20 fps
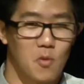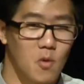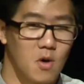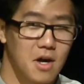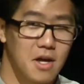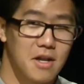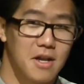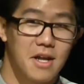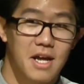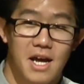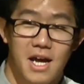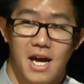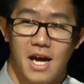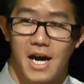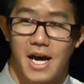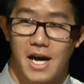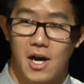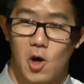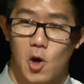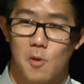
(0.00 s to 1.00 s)
one.
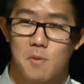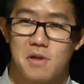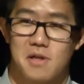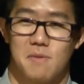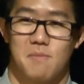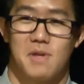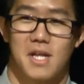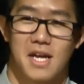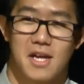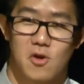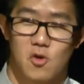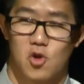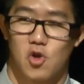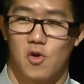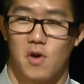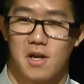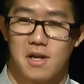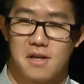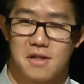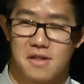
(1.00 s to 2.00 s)
I hope someday you'll
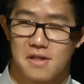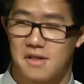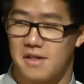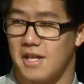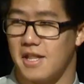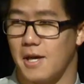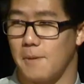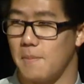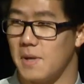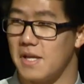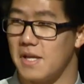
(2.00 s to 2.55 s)
join us and see that